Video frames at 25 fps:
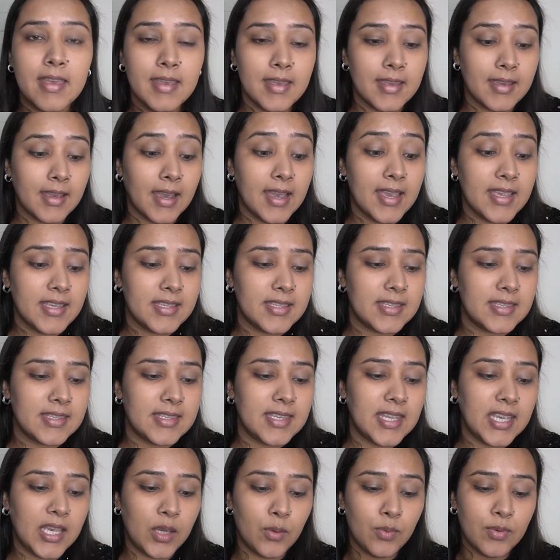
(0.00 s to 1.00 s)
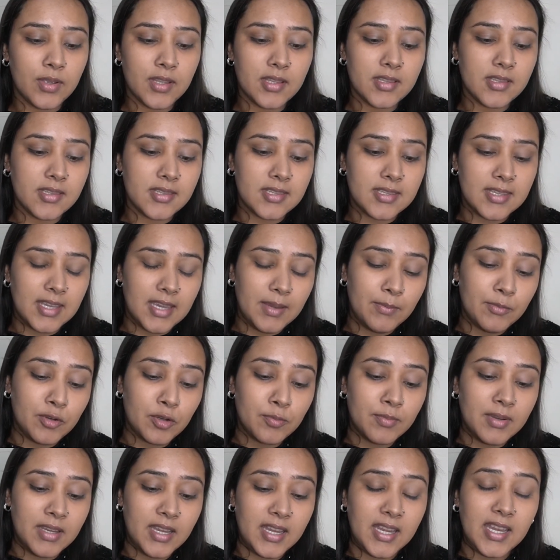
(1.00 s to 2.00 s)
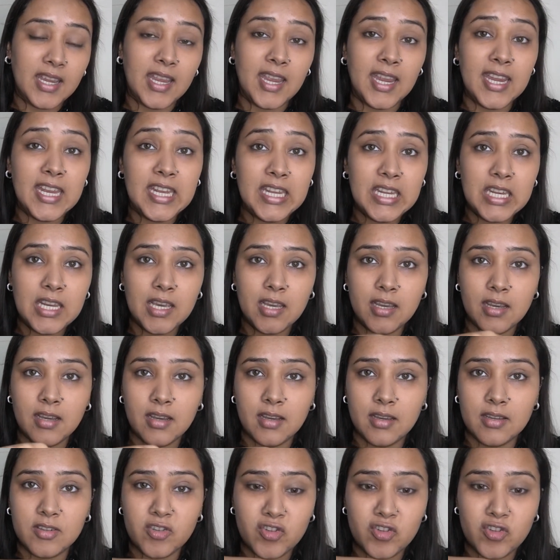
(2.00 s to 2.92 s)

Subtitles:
Guys, sequins seem to be in